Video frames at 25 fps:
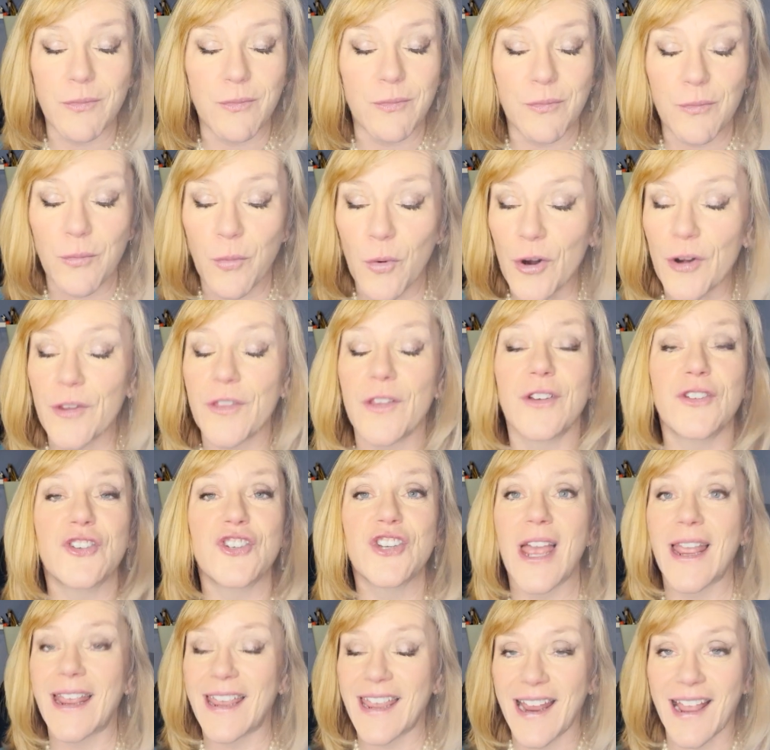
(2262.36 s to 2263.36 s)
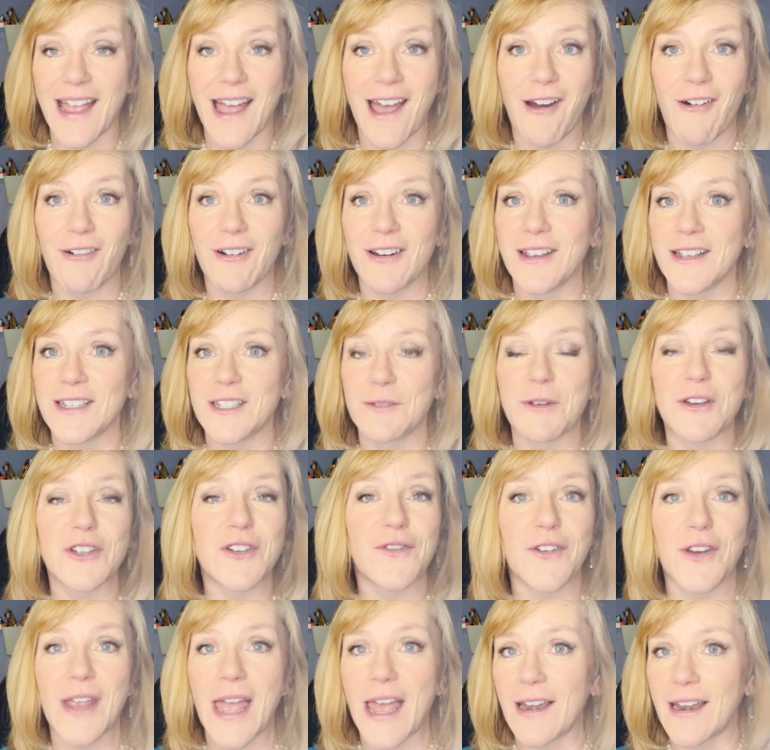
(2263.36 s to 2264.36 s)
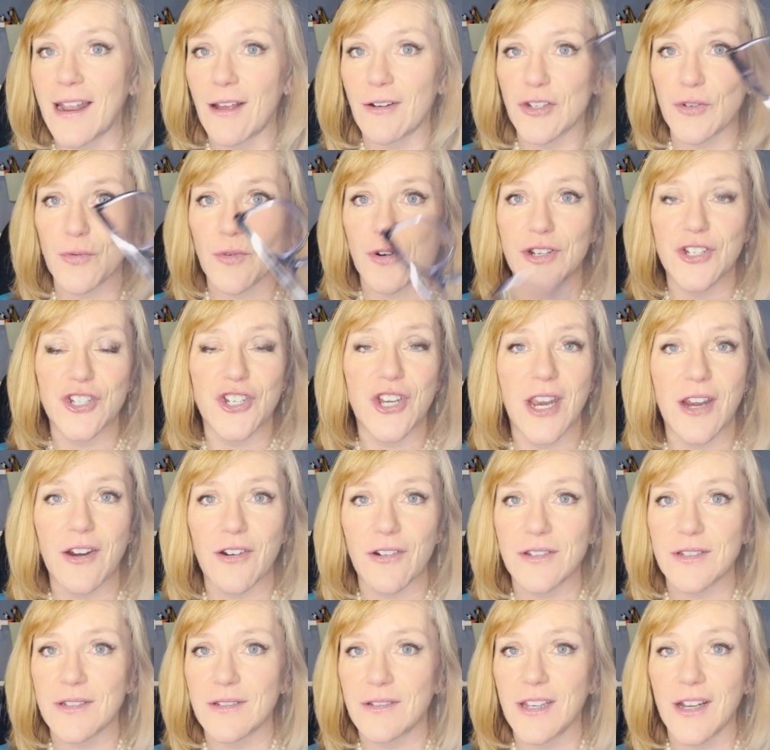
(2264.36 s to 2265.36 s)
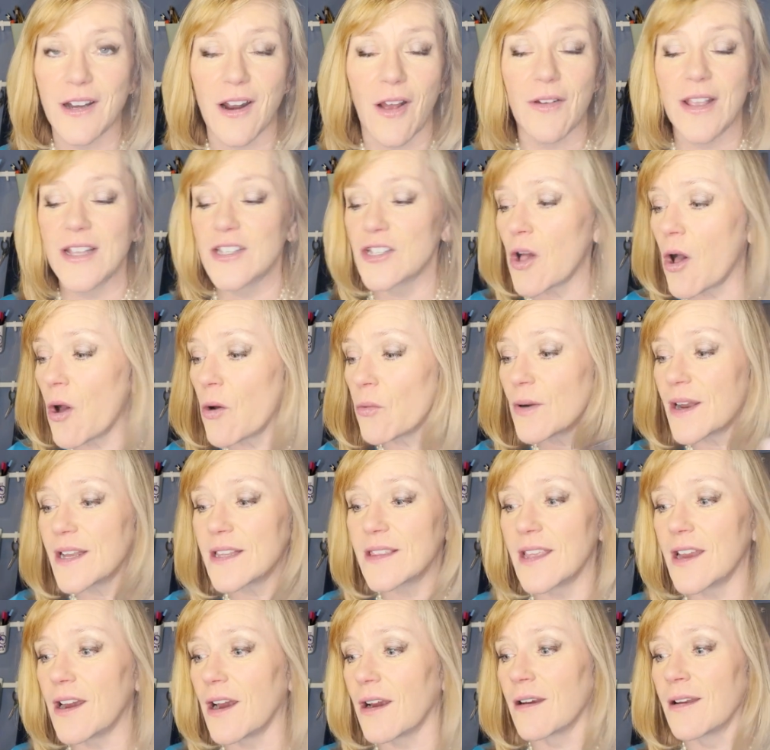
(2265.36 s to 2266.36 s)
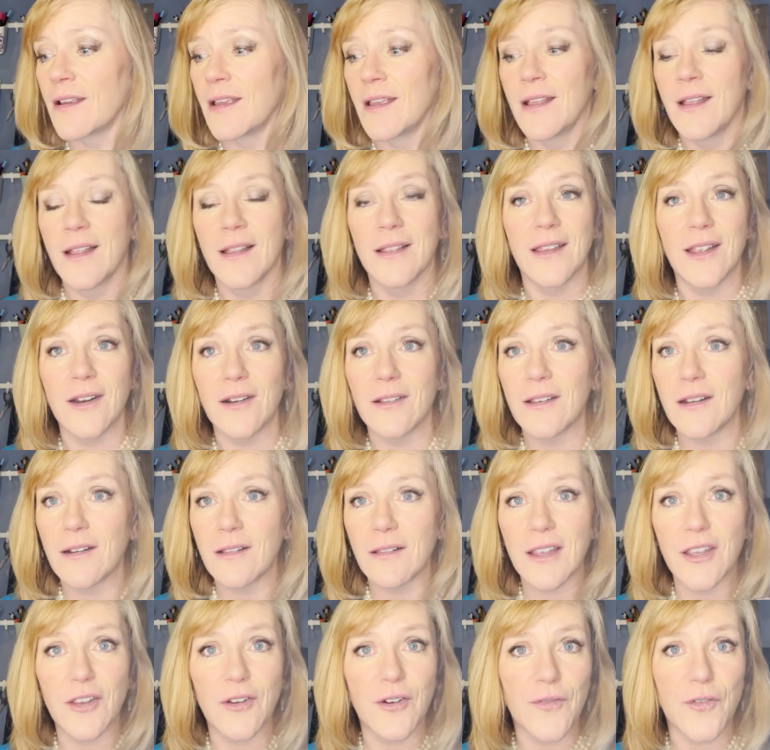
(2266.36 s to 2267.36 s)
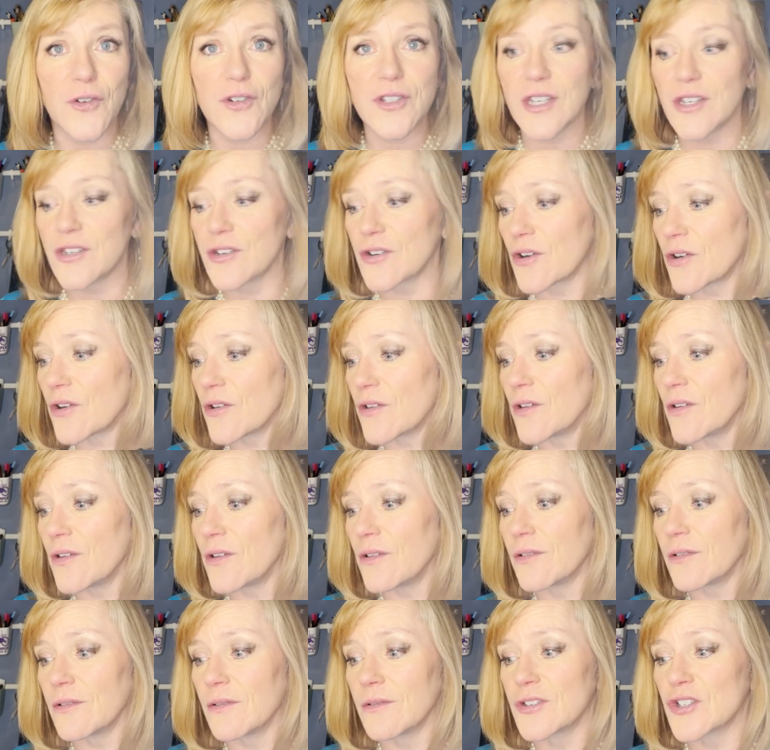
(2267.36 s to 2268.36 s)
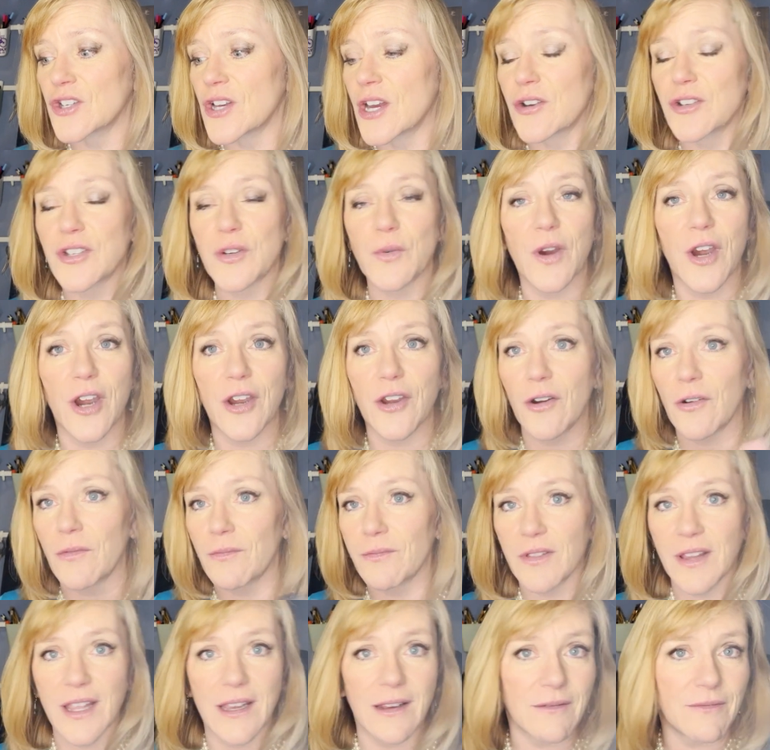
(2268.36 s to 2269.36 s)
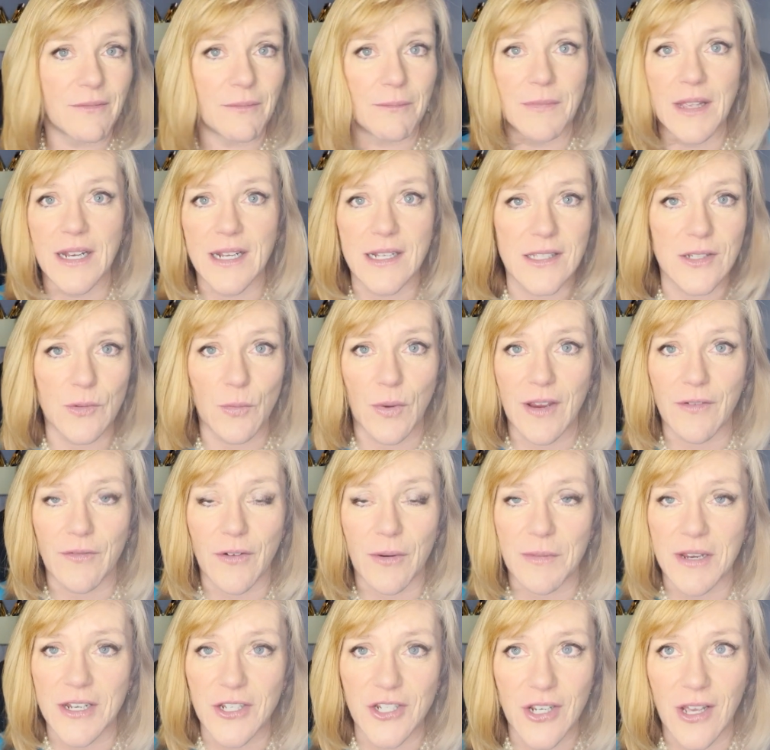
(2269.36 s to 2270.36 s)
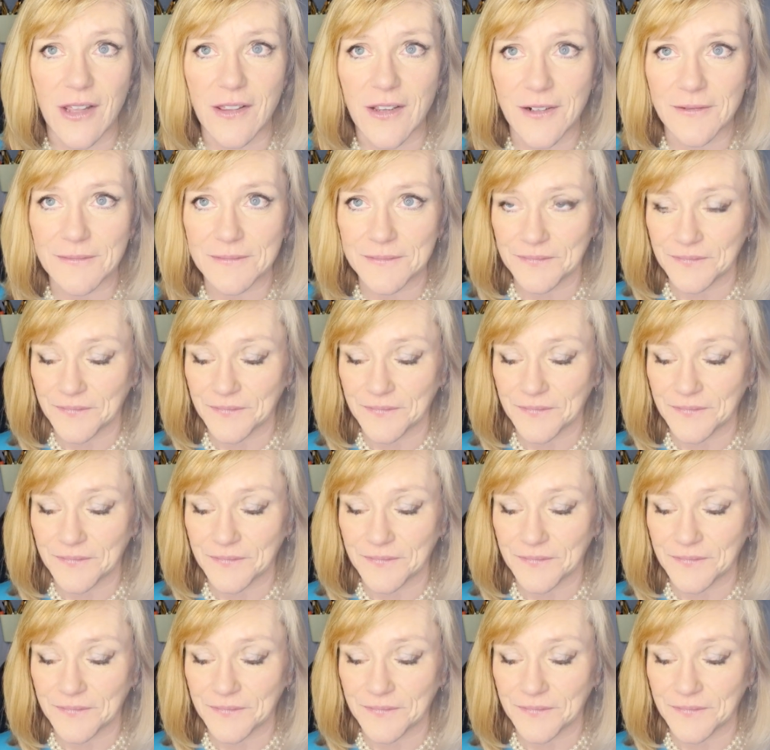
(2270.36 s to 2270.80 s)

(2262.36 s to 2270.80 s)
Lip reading: worth checking out, especially if you're heading out towards Shakers. You know, it's all right there. Little Italy, University Circle, Shaker Square, you're like minutes away from each other.